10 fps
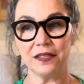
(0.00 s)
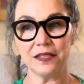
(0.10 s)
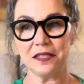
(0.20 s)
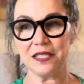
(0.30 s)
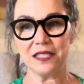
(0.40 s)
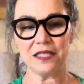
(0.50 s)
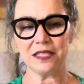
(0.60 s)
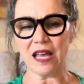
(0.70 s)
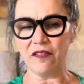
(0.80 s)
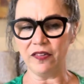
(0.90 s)

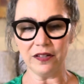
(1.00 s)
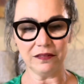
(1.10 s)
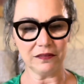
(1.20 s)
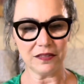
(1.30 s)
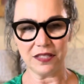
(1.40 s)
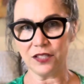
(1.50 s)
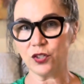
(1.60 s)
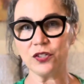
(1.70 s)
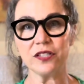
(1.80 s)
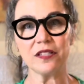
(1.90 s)
6
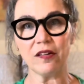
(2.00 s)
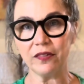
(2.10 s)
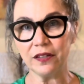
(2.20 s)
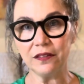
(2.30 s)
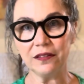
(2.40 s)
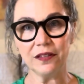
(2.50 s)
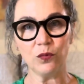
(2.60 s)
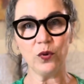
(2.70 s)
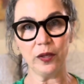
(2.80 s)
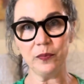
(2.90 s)
or 7
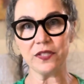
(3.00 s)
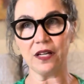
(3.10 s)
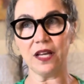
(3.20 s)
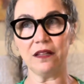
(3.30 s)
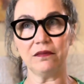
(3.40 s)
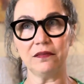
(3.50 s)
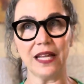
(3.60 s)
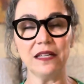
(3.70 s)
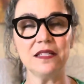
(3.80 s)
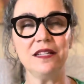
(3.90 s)
whips, and that
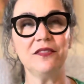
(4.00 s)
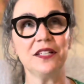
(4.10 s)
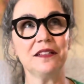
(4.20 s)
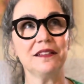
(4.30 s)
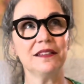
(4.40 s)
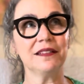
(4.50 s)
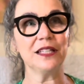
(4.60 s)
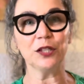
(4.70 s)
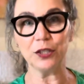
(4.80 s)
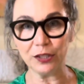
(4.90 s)
doesn't even
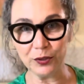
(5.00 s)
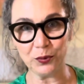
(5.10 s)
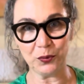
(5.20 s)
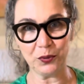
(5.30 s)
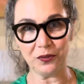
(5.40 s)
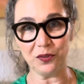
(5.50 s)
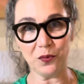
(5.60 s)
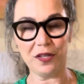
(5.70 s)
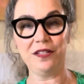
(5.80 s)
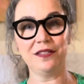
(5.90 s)
include the
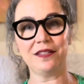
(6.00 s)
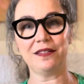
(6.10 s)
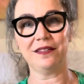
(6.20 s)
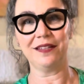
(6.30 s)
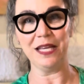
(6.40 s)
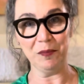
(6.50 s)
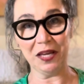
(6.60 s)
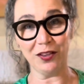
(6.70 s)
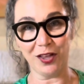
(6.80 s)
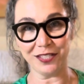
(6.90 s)
ones in my
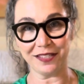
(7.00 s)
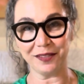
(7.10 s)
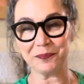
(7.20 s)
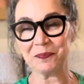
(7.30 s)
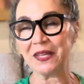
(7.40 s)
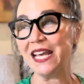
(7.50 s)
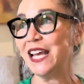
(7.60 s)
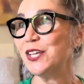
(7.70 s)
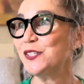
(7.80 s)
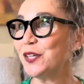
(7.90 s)
closet.
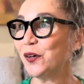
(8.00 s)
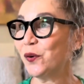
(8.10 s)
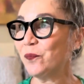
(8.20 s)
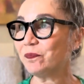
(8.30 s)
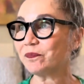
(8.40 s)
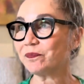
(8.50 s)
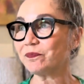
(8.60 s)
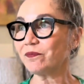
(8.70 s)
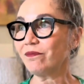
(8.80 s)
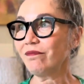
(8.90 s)
So
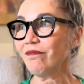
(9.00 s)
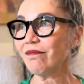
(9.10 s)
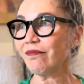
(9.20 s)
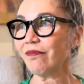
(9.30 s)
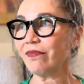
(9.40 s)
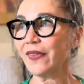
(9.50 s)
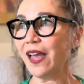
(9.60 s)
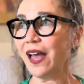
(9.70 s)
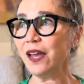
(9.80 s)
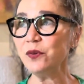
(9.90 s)

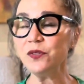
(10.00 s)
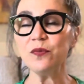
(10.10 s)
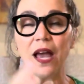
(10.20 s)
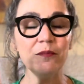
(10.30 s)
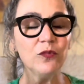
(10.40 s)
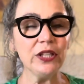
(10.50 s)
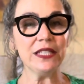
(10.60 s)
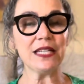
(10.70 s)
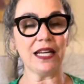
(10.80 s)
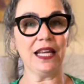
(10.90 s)
I'm really
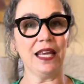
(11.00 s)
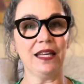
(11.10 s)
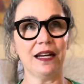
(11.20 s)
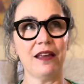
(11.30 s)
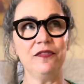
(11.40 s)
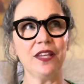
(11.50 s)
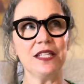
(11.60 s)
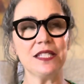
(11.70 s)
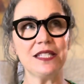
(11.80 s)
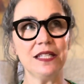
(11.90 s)
dedicated. I feel like
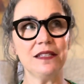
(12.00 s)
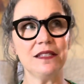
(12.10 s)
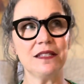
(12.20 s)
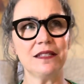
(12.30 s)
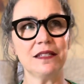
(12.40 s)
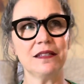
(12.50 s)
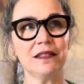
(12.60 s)
since